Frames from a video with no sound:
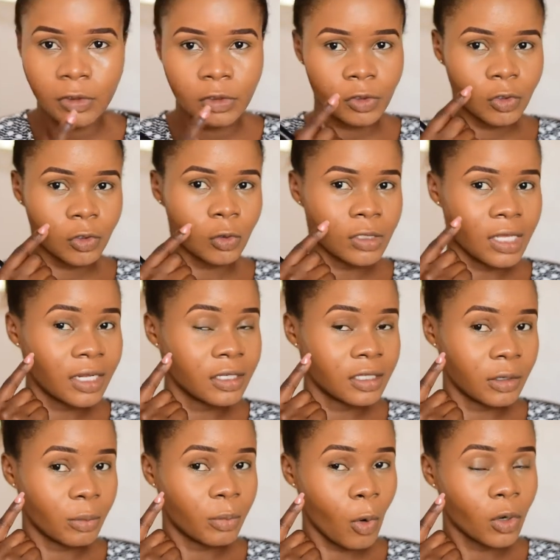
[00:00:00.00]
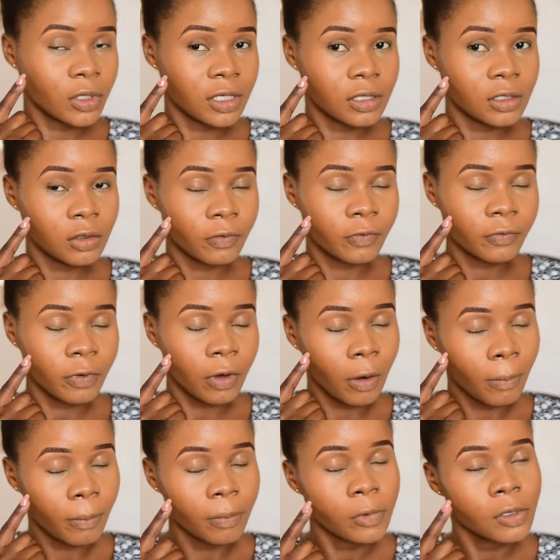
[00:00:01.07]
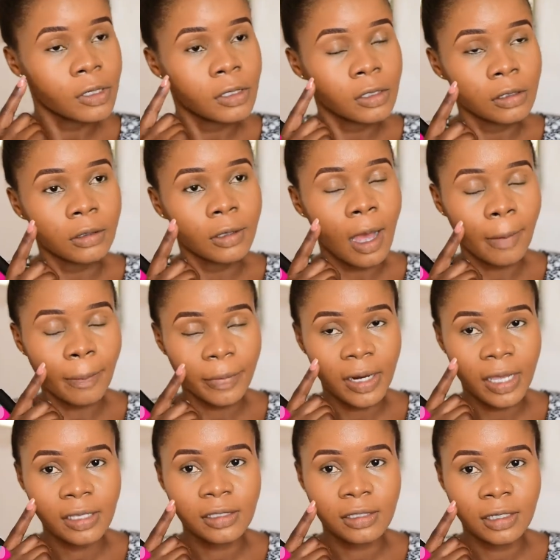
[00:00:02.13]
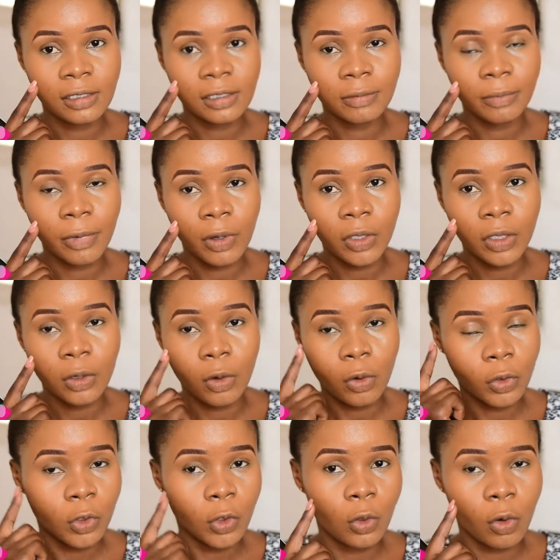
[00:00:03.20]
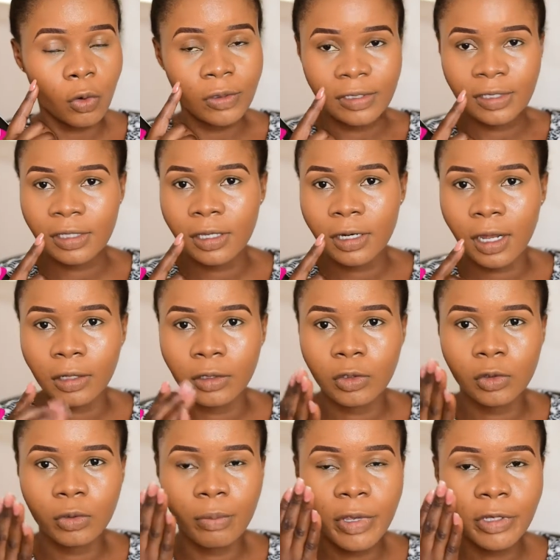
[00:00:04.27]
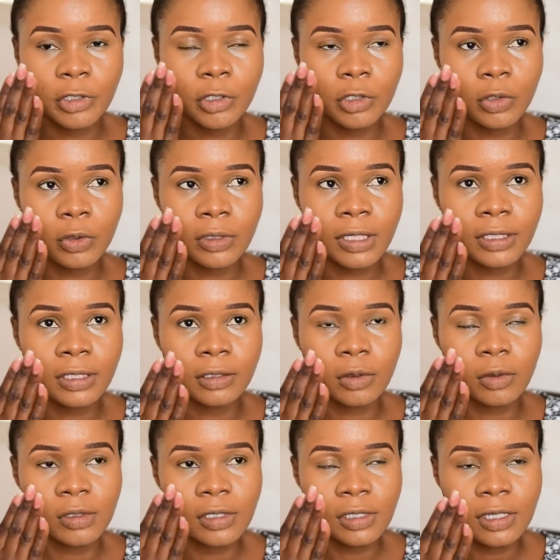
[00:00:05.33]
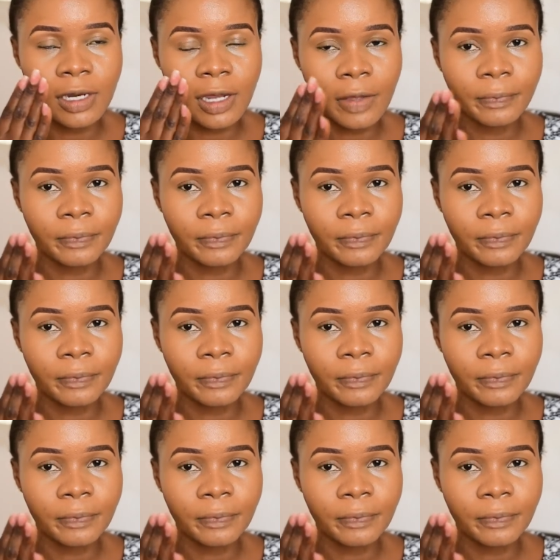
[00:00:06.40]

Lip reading: So that is the importance of applying setting powder on your concealer, to make sure that the concealer